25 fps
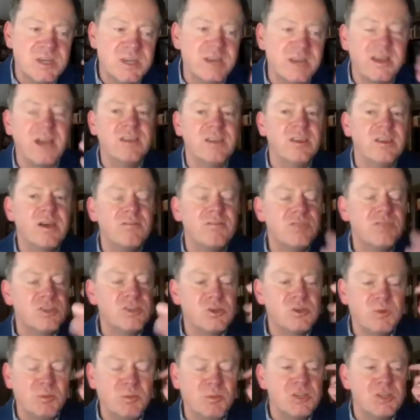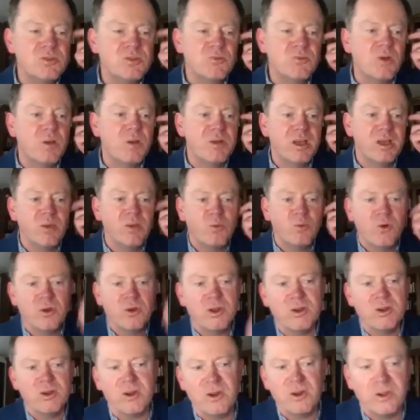I love the term you mentioned, Robert Allen
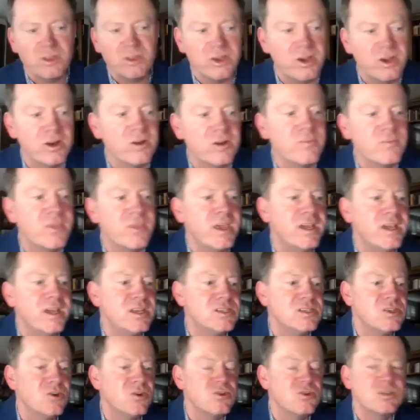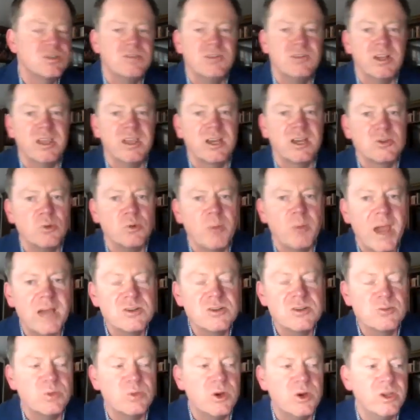Warrior, earlier, and his notion of intellectual
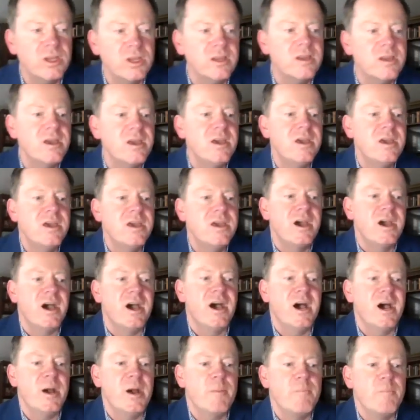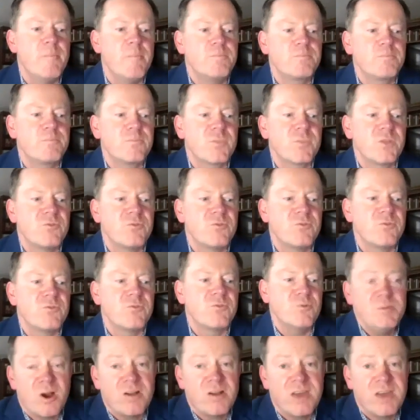patrimony. For
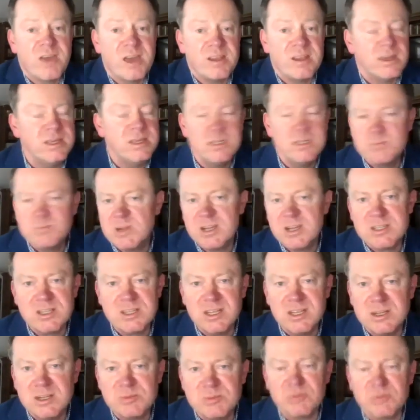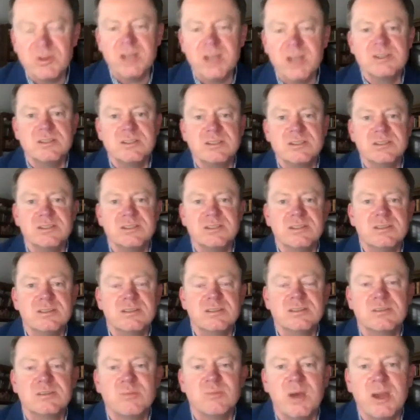me, part of that, he's been an inspiration
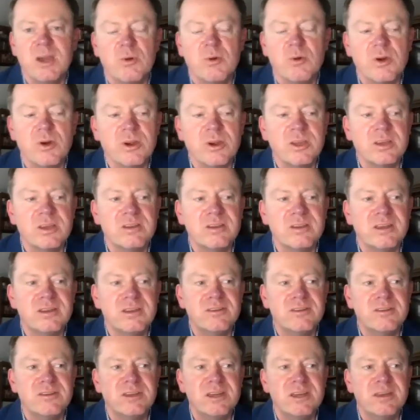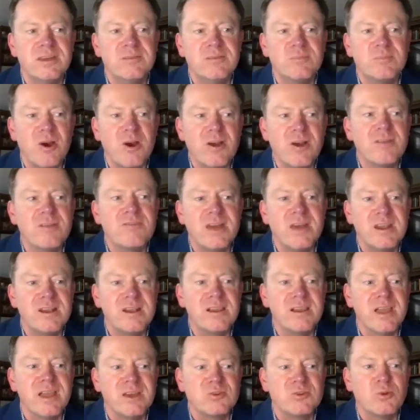to my work, and part of that
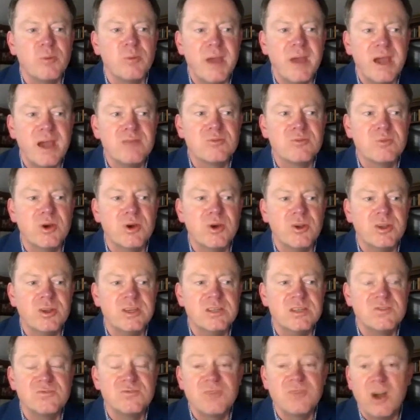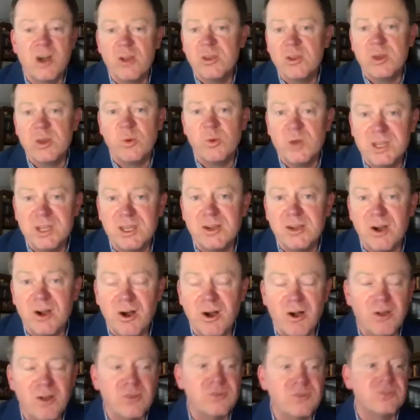intellectual patrimony is following what he
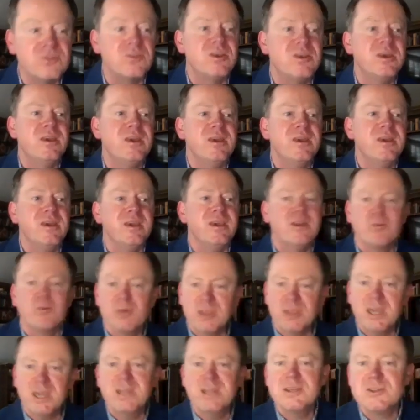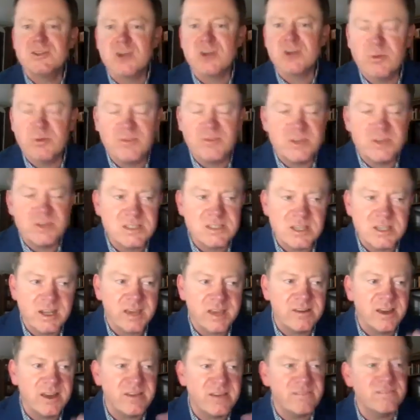calls, in a related term of his
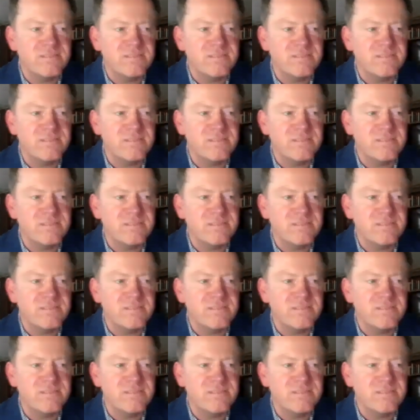that